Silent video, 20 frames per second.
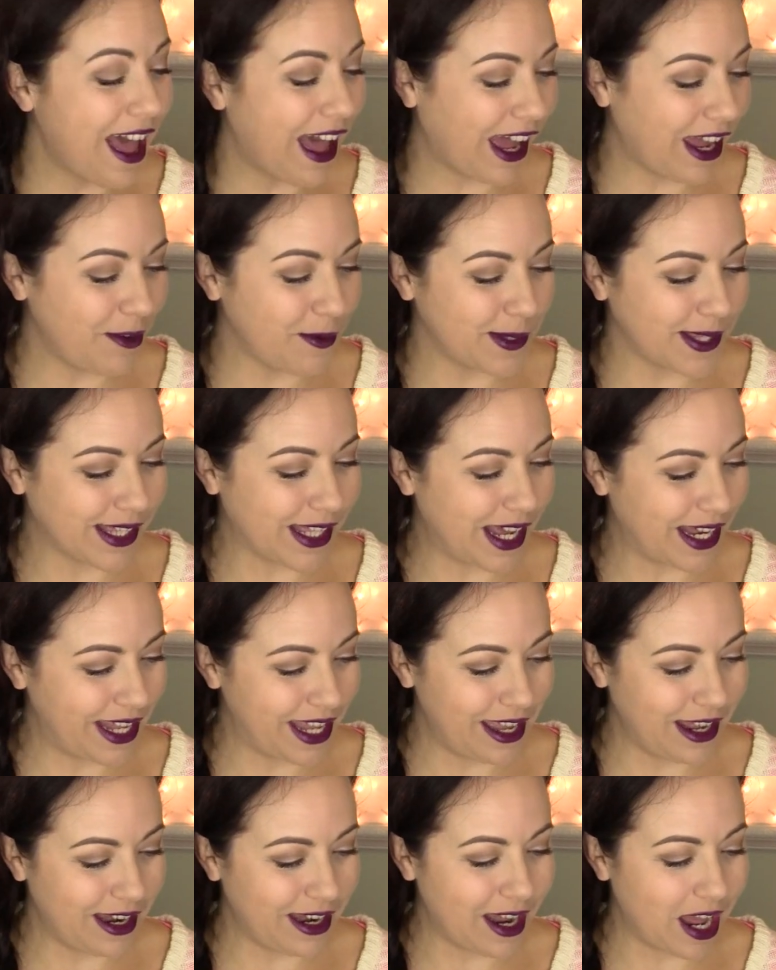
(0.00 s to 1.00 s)
I was
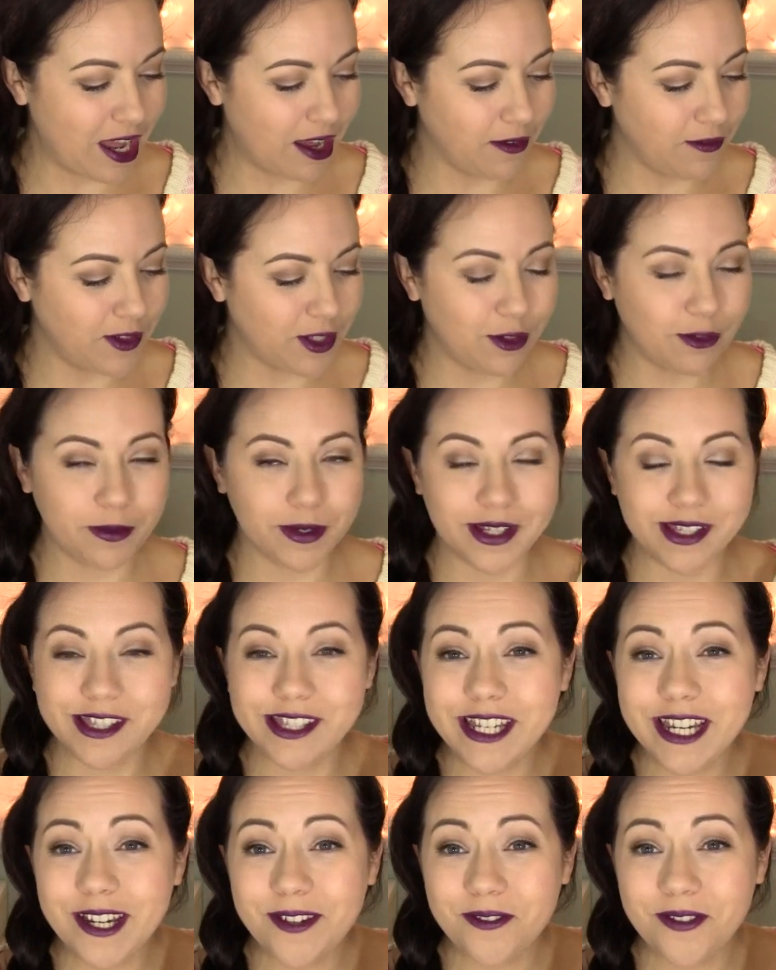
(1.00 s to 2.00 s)
lucky enough to
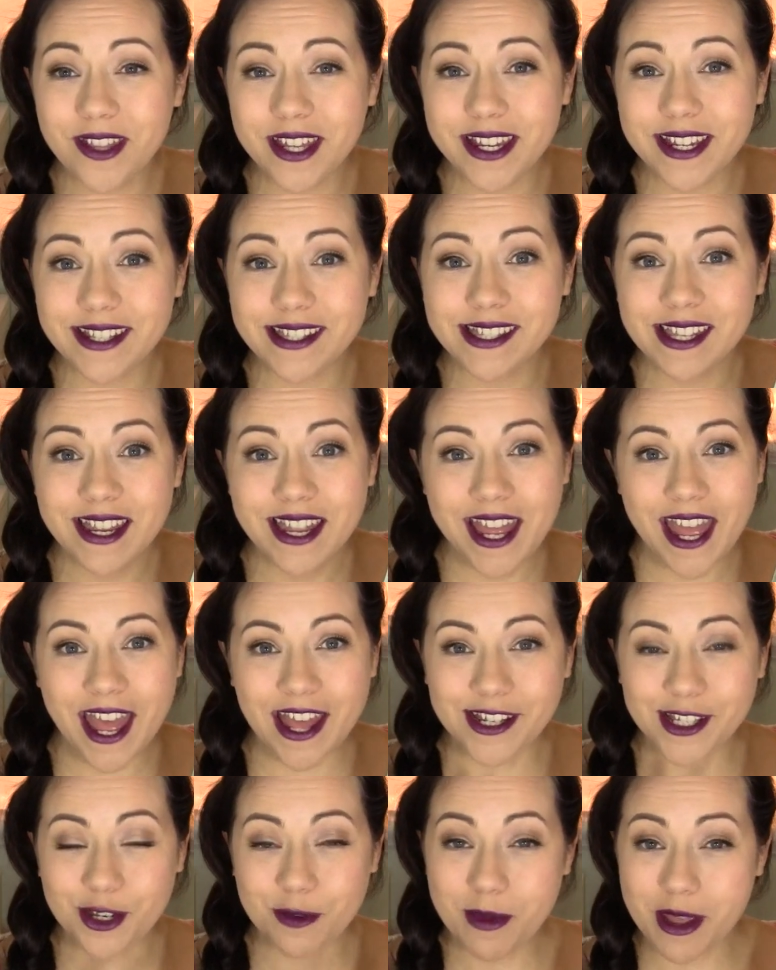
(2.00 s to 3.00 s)
receive this
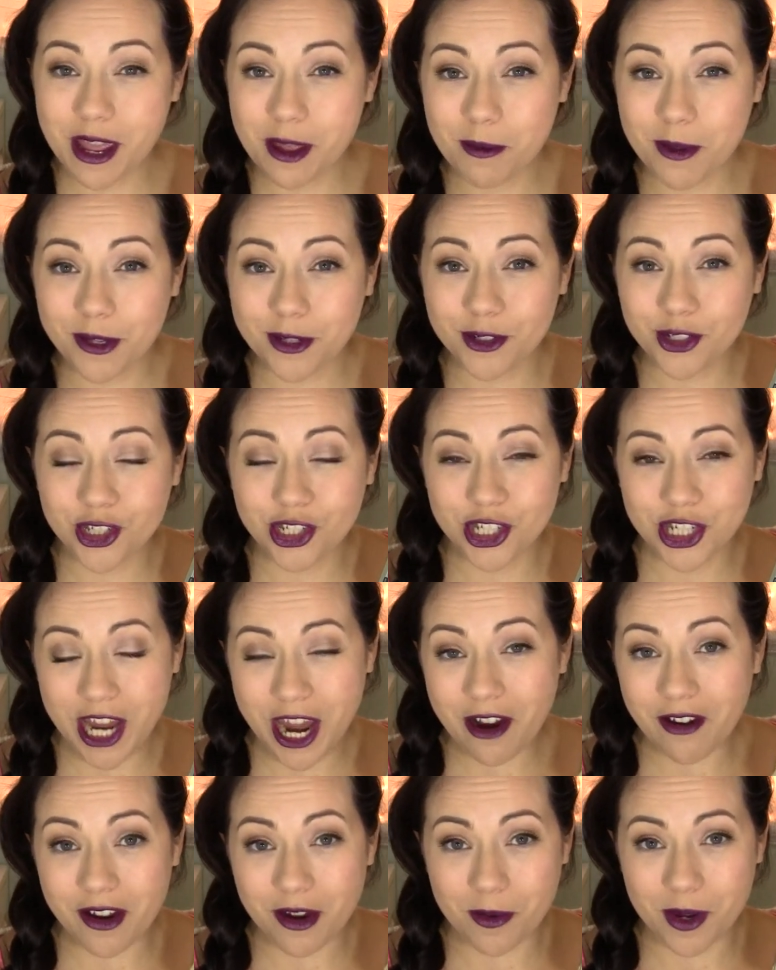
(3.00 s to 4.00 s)
and to be able to
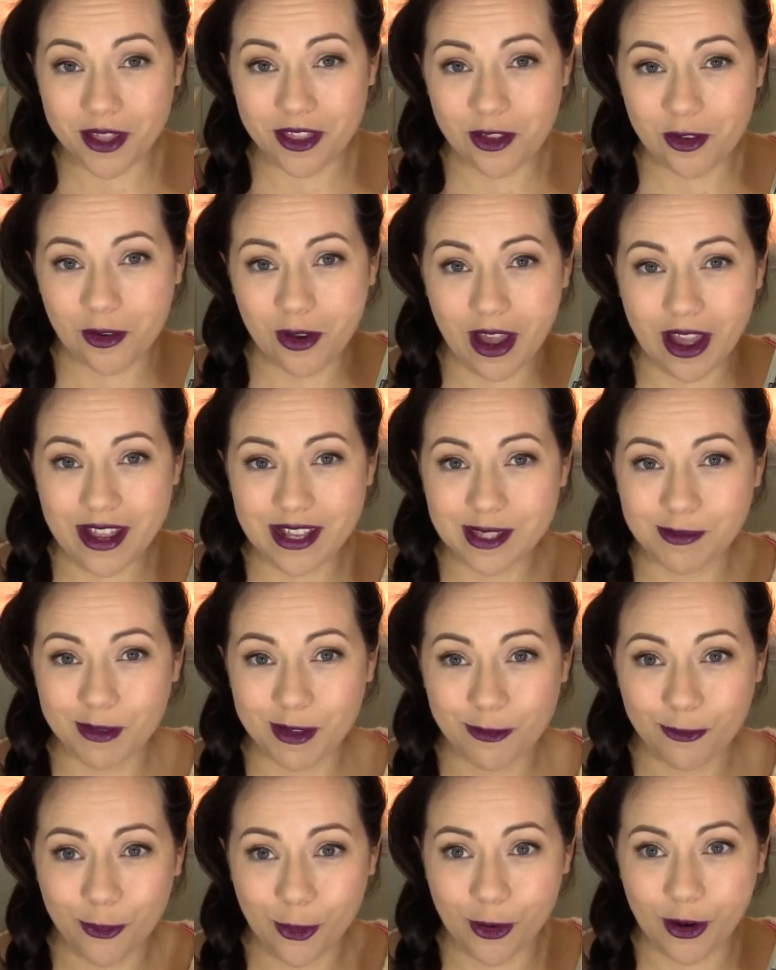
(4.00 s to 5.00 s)
share it with you guys
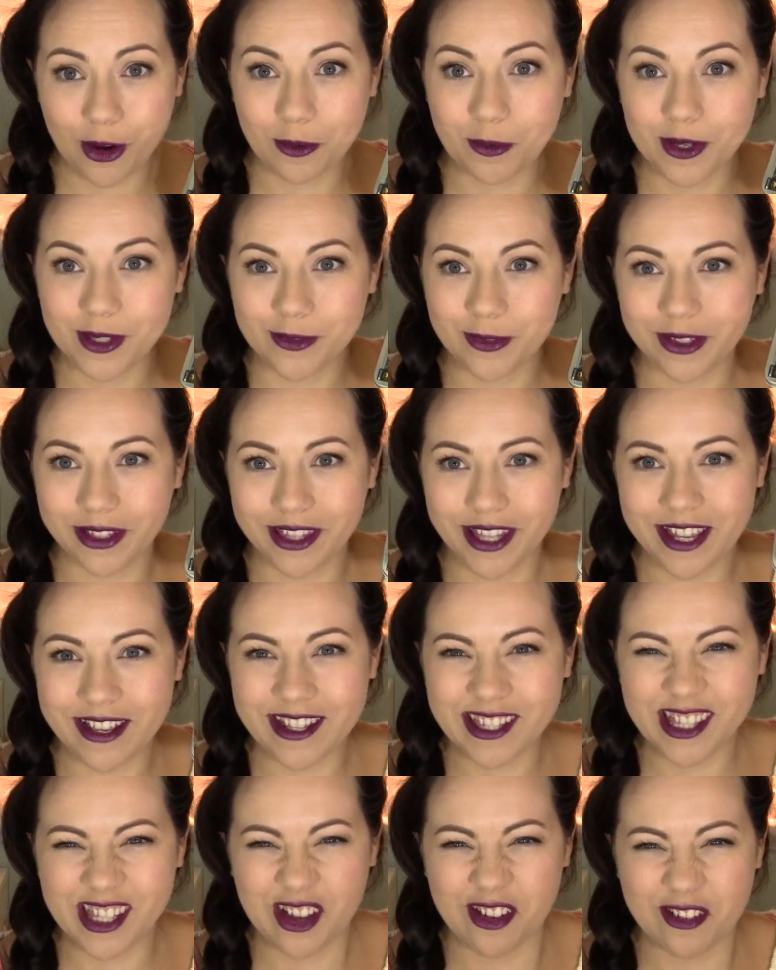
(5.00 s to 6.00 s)
before before it was
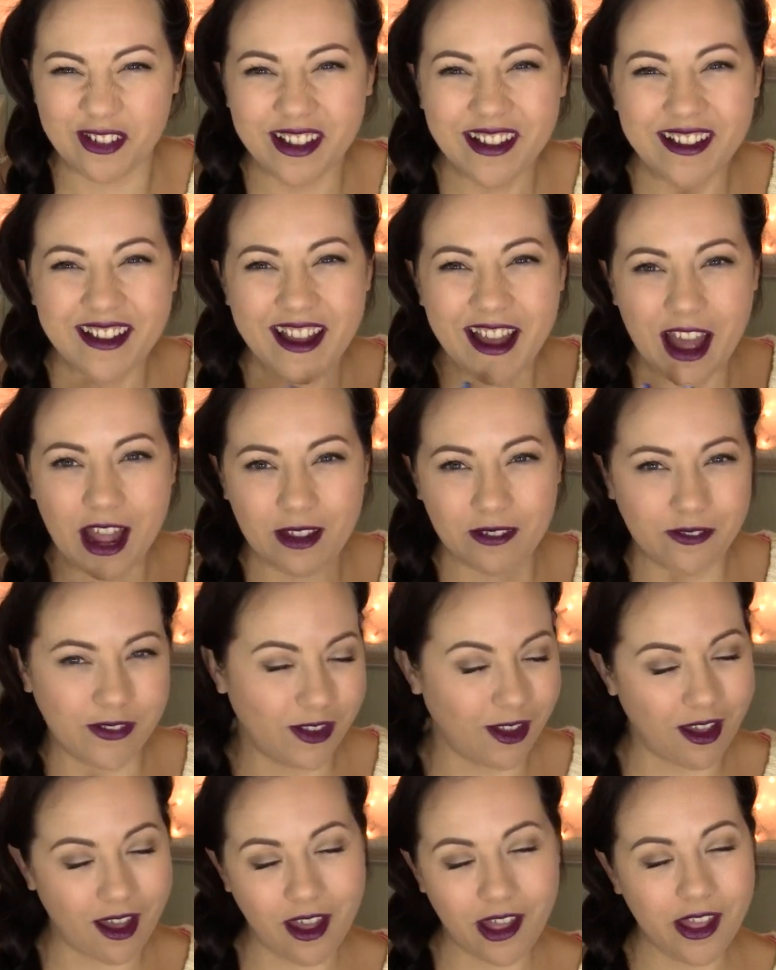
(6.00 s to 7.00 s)
released, so I
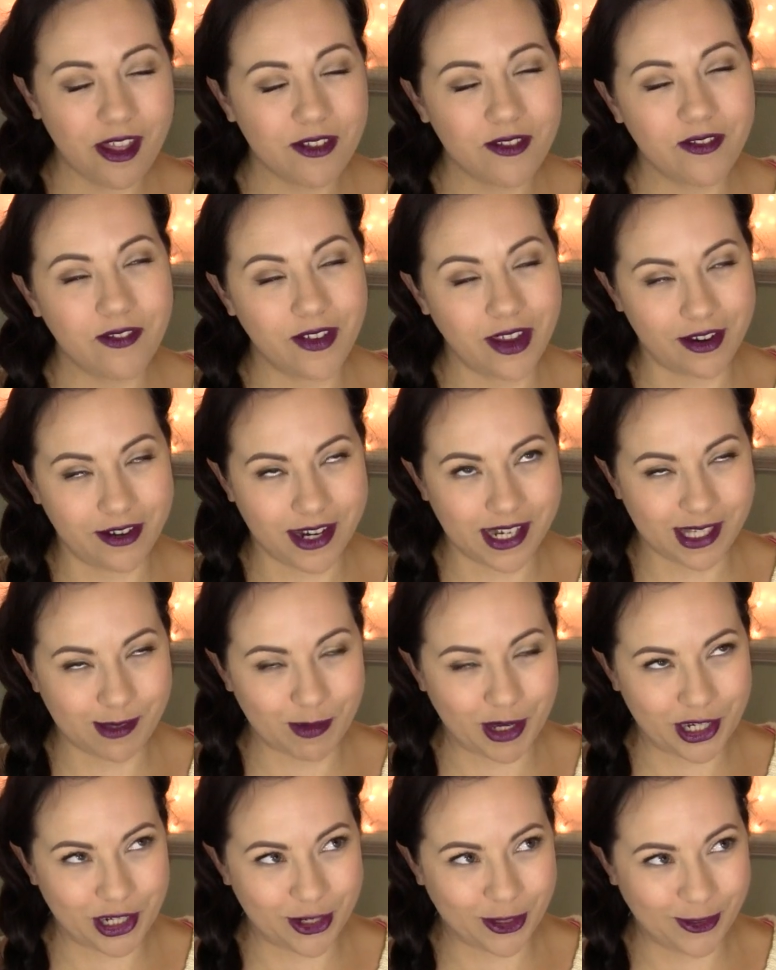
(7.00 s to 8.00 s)
feel very
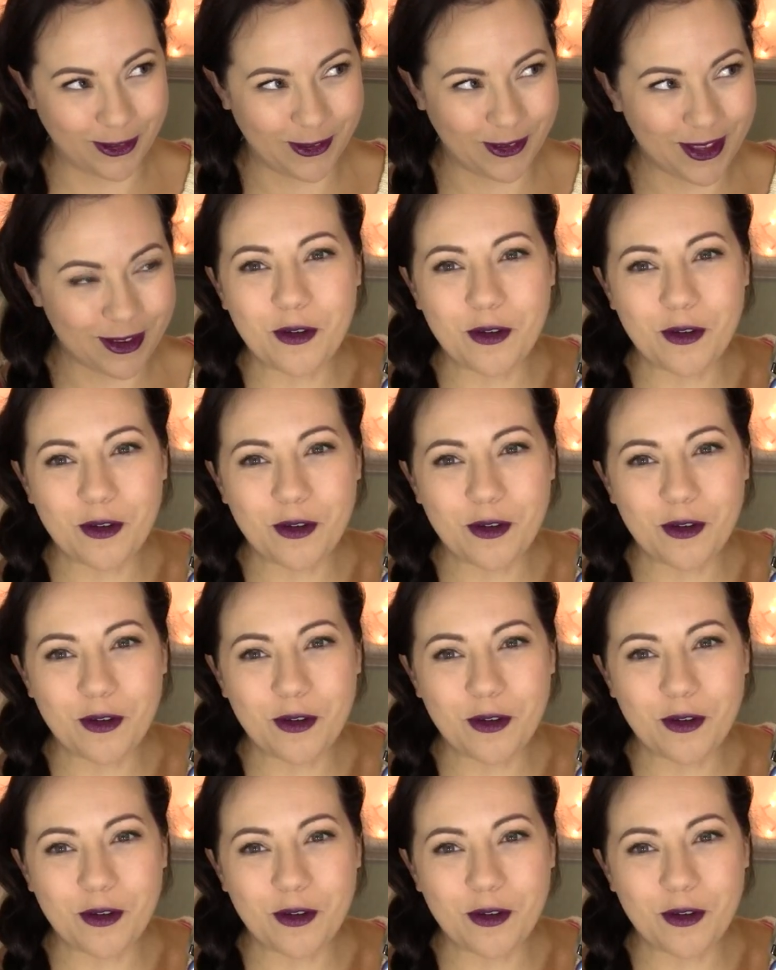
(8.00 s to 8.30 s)
special.